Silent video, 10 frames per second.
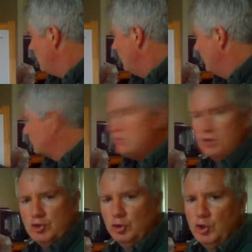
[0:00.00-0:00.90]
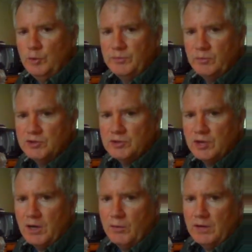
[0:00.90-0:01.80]
kind of just 2 loops that we
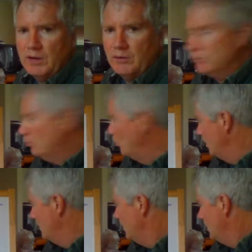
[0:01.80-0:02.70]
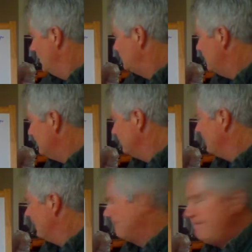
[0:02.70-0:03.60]
saw when L equals 1, it's
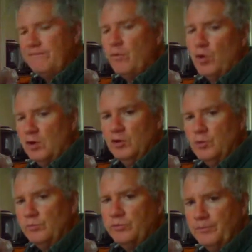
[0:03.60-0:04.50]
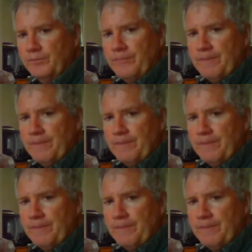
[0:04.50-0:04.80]
actually kind of 4 loops.